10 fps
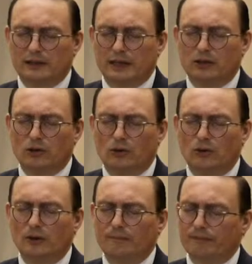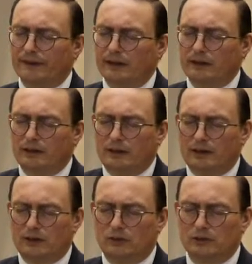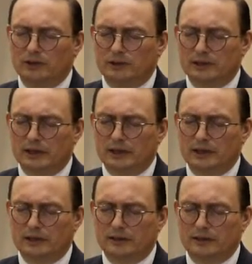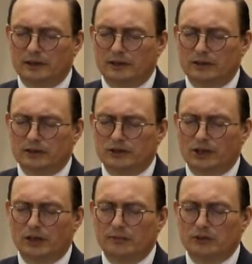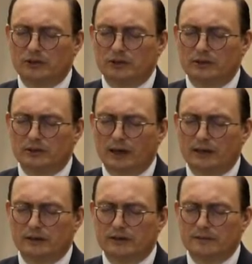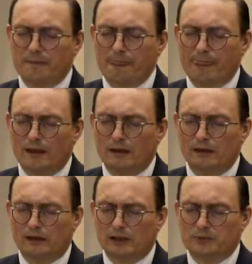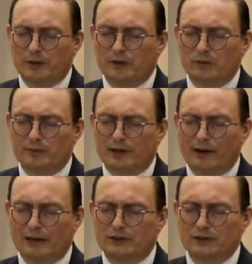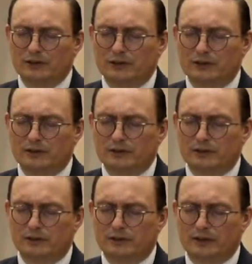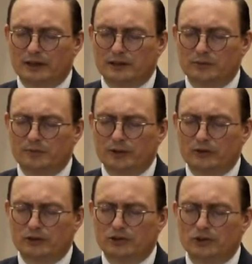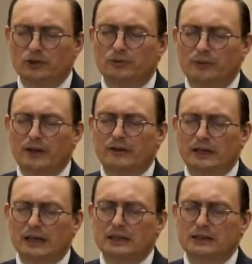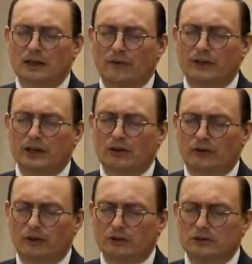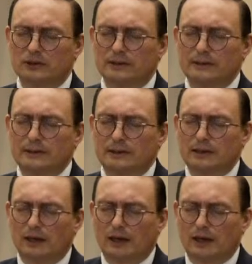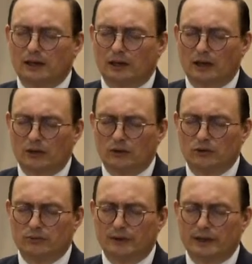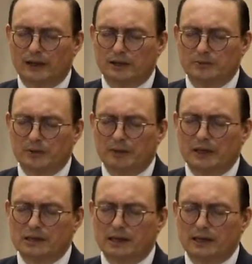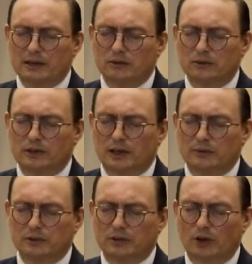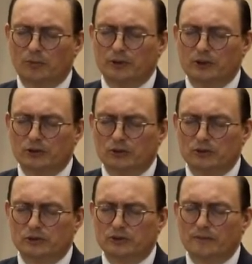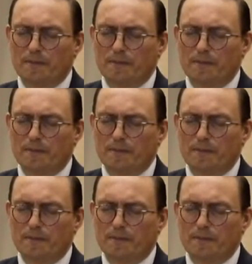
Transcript: inner call, Lord, that the discernment and thy Spirit would be granted, that it would be understood whether it is of thee or not. And Lord, when that has been made clear, Lord, that thou would open the doors